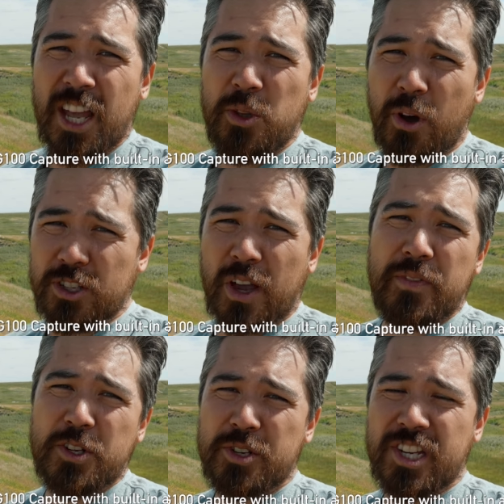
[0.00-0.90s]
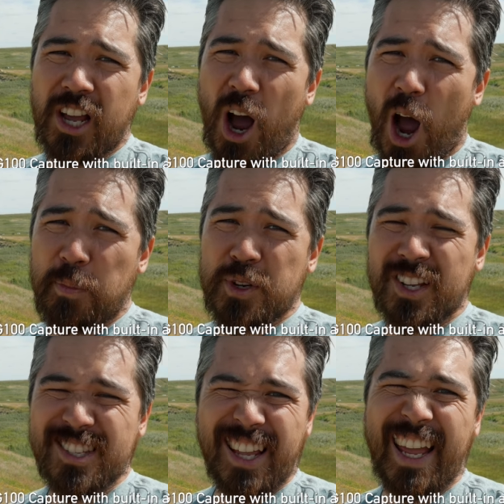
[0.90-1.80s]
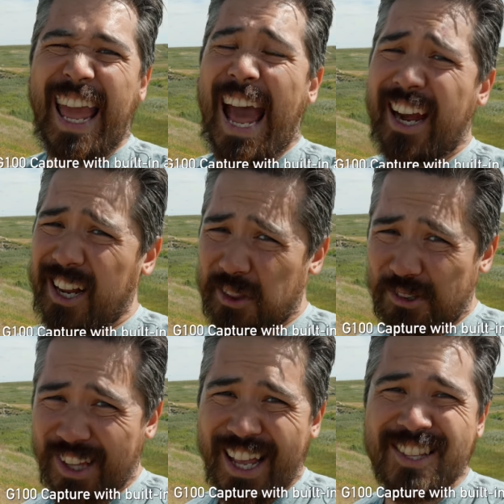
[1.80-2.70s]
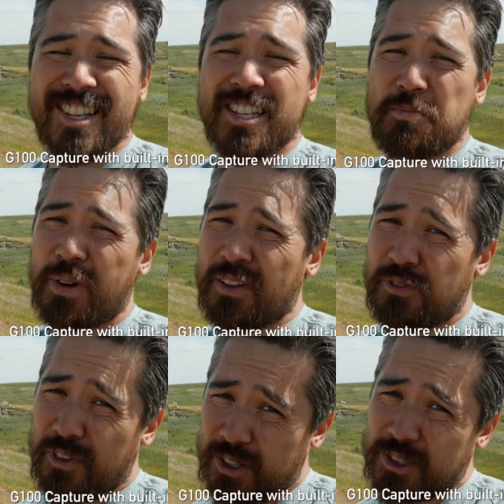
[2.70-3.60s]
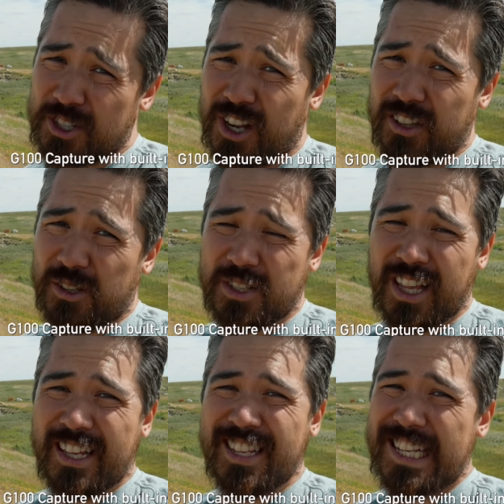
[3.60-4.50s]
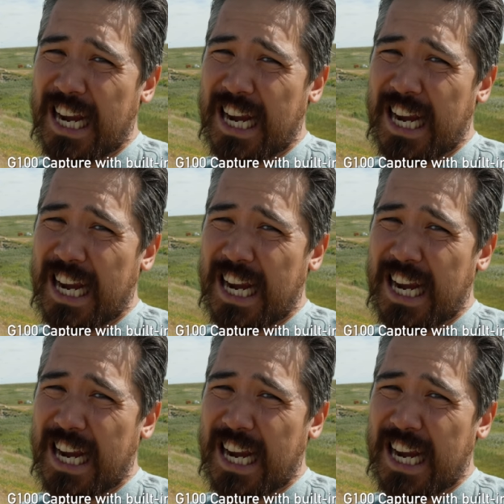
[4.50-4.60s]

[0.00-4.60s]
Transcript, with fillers: You also have interesting options like adding other lenses and putting filters on those lenses.